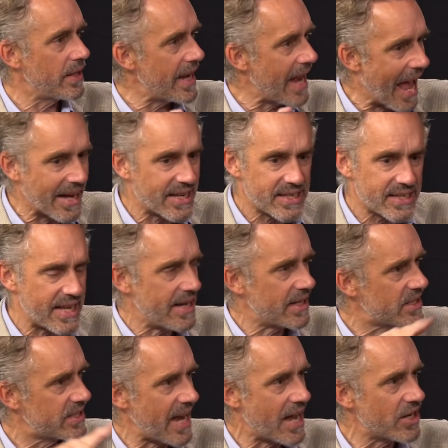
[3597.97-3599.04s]
and they they
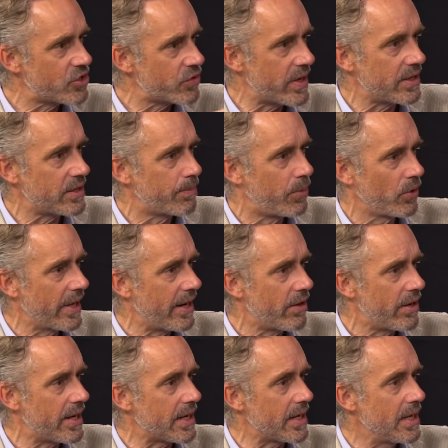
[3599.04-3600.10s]
exaggerate the
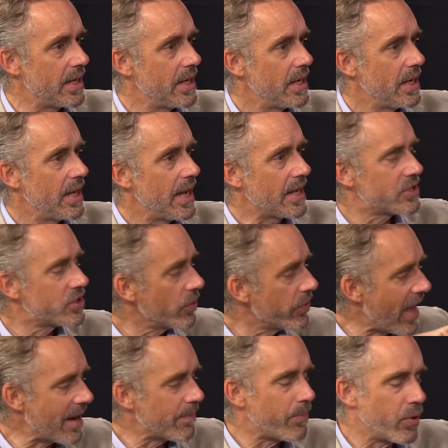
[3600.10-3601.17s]
polarity and so
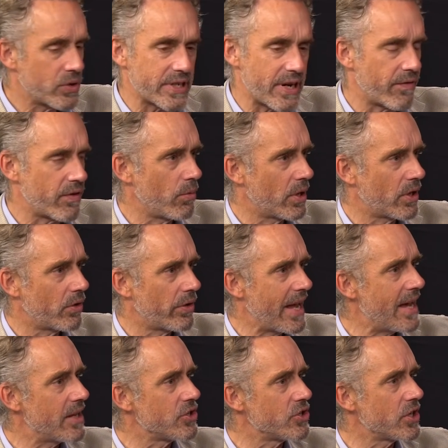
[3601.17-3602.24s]
that puts everyone on
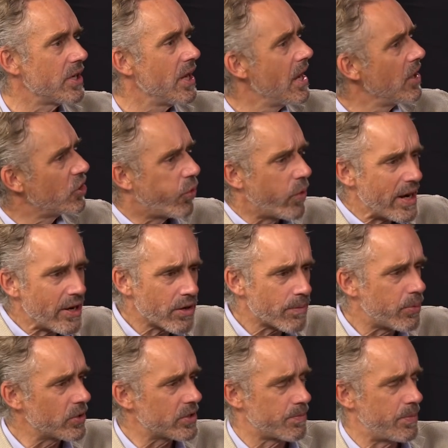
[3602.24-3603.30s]
edge. And
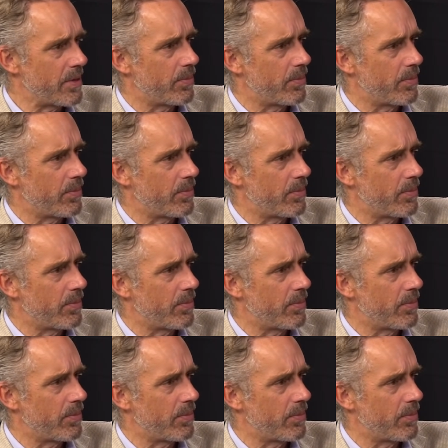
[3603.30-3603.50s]
Twitter puts